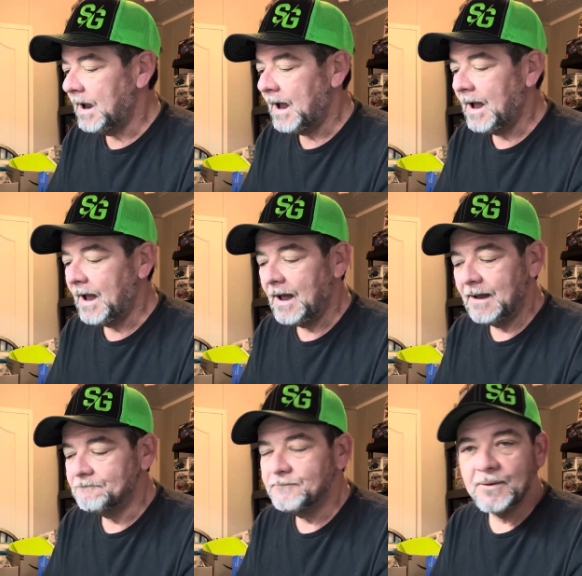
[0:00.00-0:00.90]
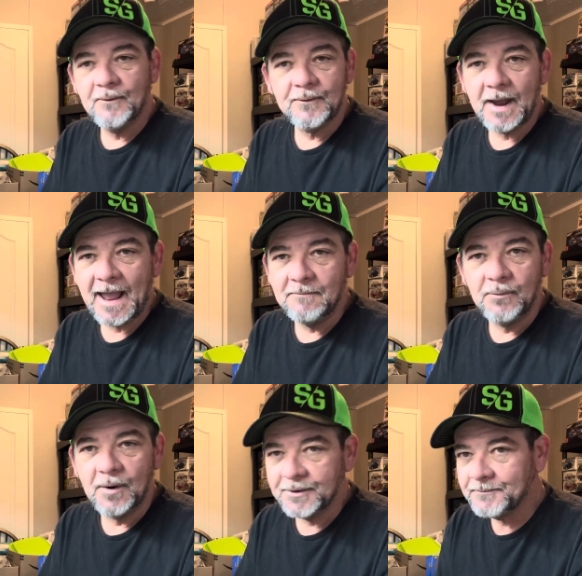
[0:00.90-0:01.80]
I had
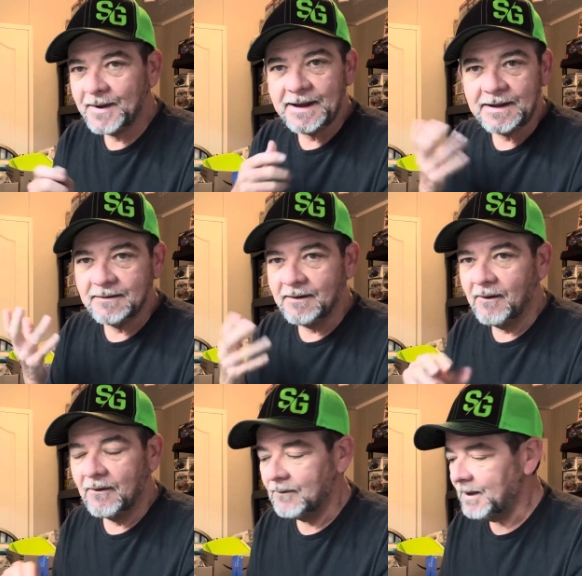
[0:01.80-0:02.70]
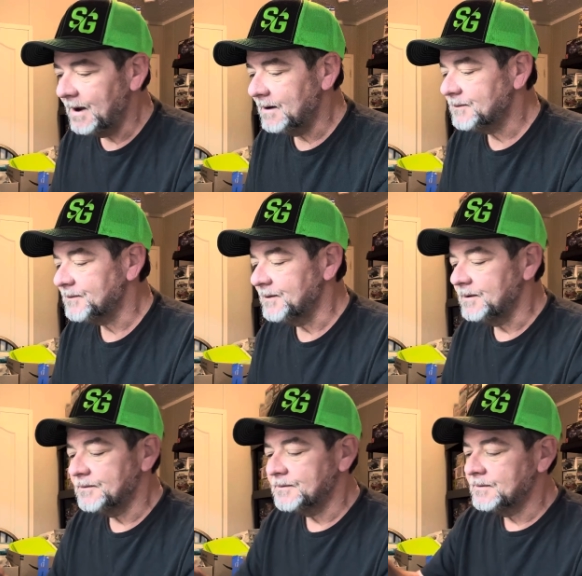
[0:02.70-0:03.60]
brush paint, all that
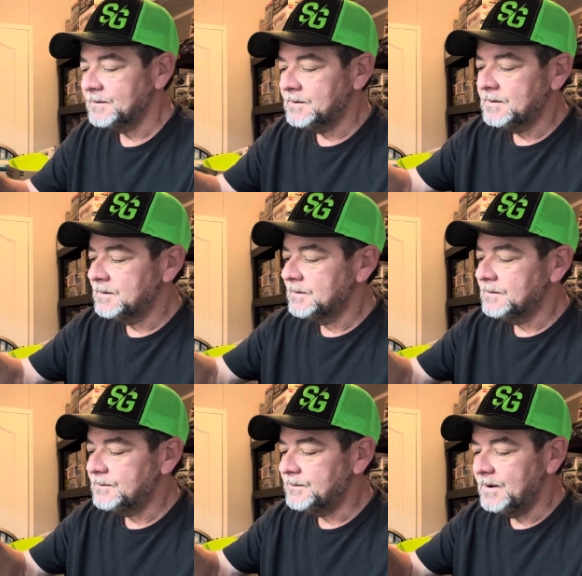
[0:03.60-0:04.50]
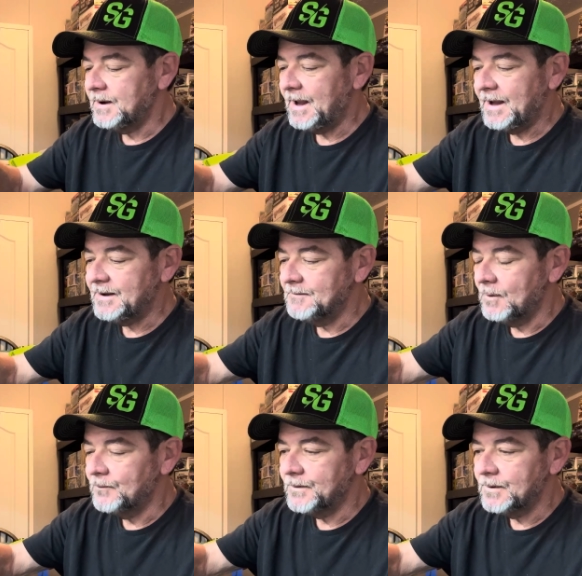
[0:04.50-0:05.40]
stuff. It had them
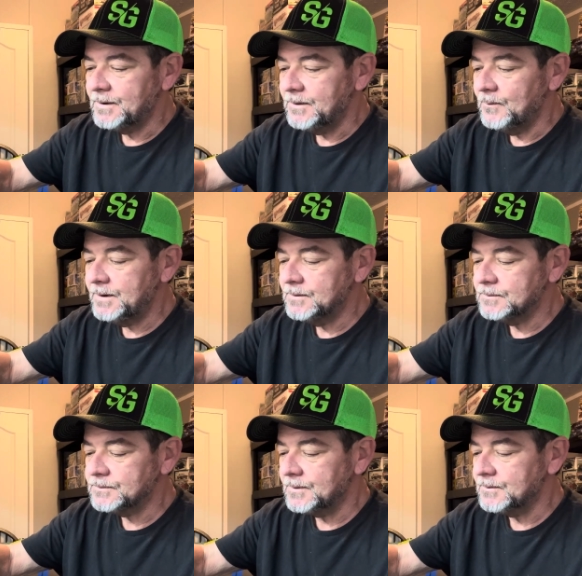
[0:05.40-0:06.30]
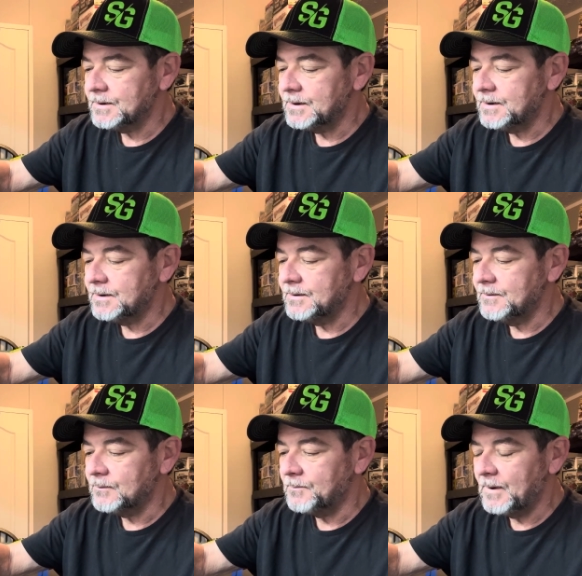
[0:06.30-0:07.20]
old funky wheels on there
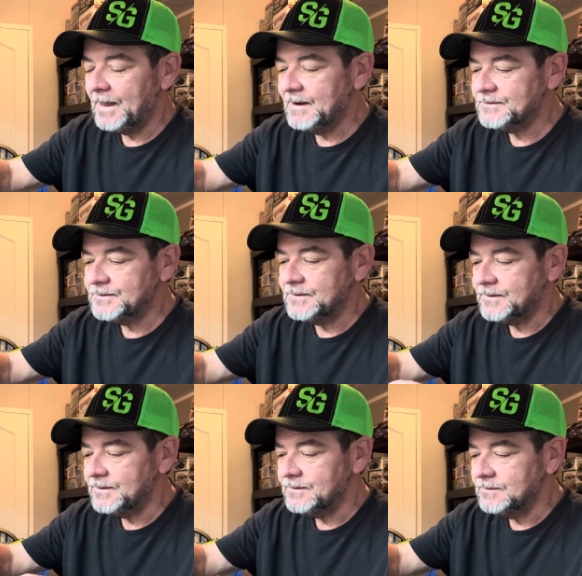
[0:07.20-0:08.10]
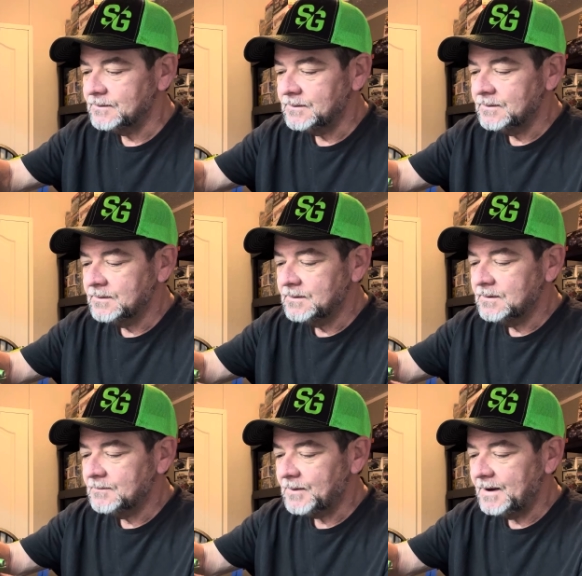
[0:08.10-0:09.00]
that were plastic and
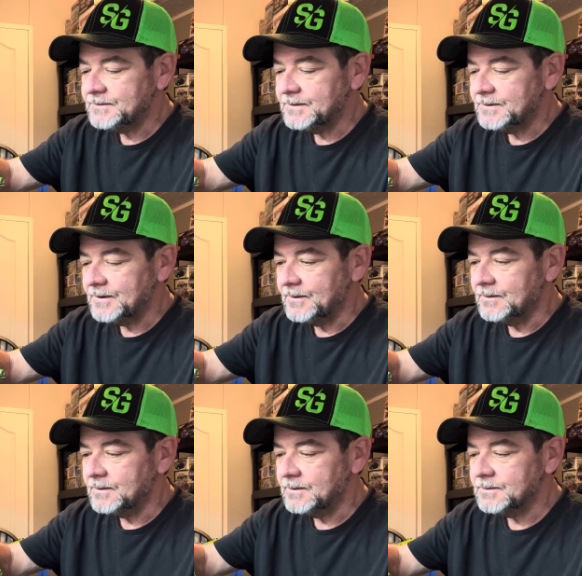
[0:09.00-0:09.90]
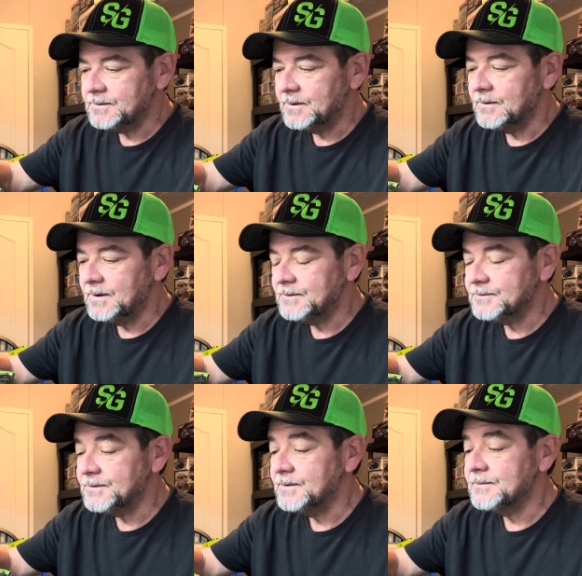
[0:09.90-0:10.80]
plastic tires and all that
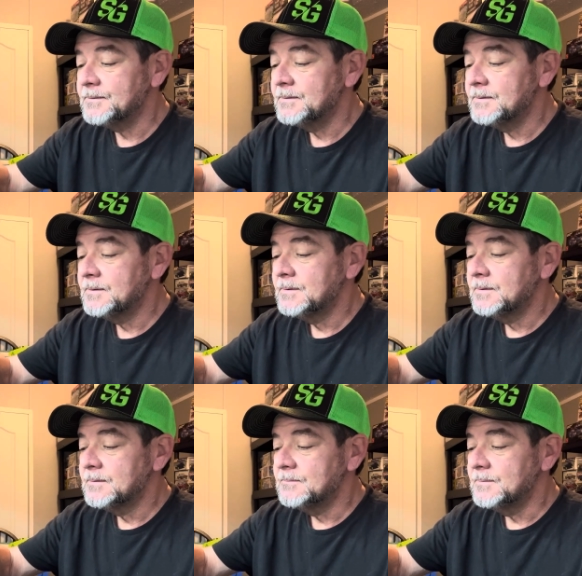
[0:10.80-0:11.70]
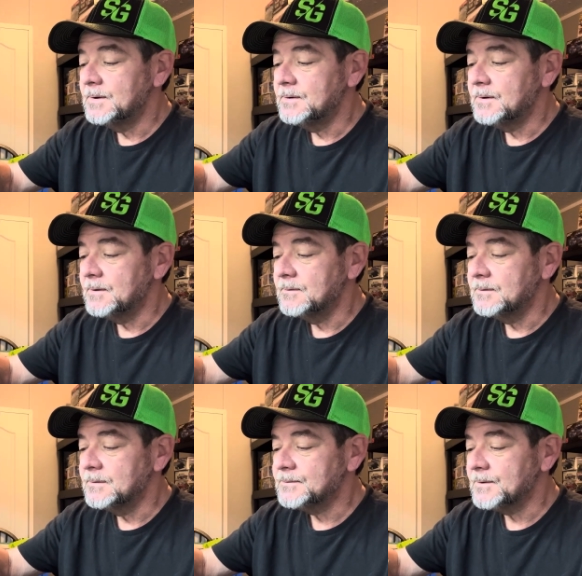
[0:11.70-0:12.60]
stuff. But
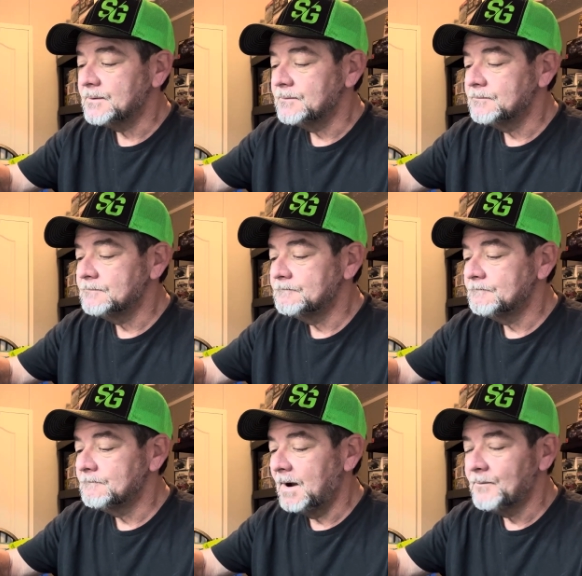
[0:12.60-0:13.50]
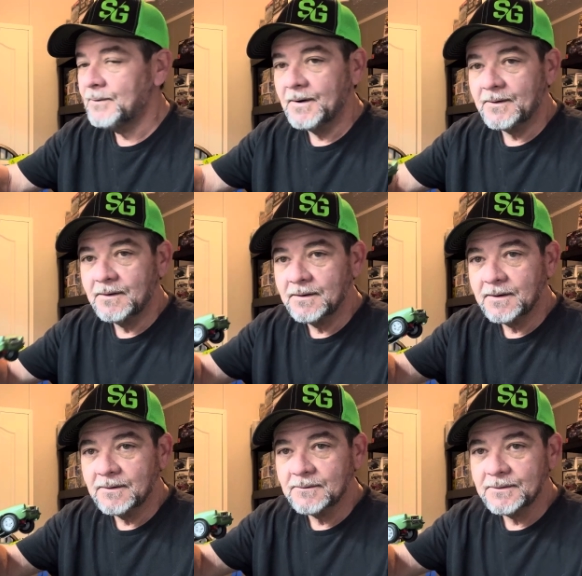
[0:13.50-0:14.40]
and so my brother
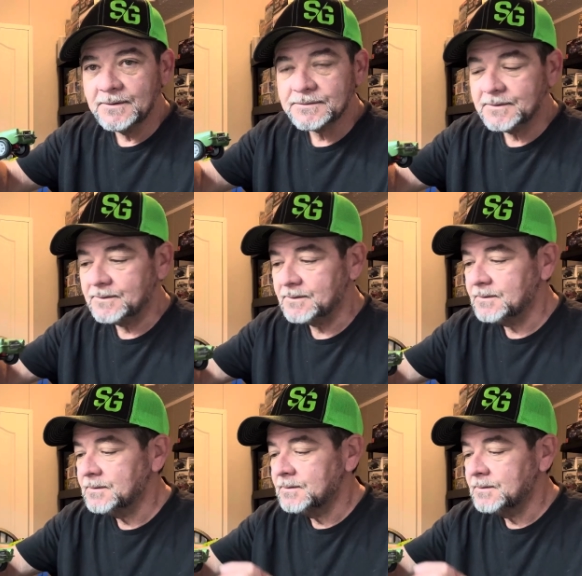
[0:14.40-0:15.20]
hung on to this car.